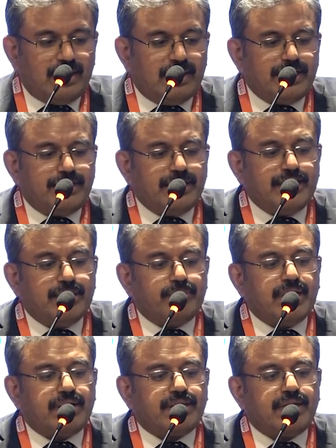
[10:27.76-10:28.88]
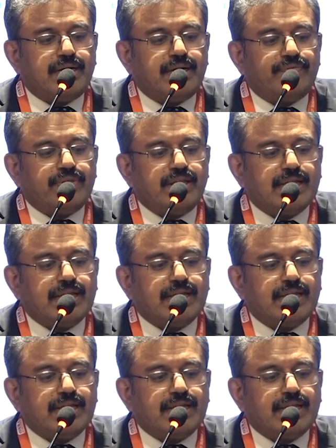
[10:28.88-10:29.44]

And in MR, you